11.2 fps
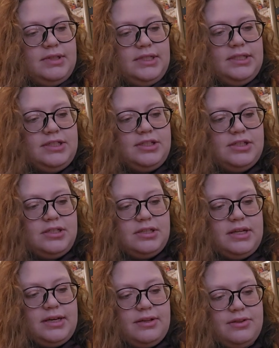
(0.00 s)
And it's just
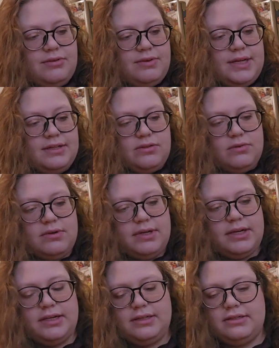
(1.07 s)
like three
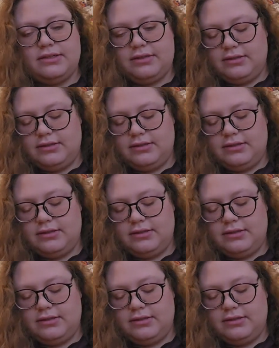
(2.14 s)
toys.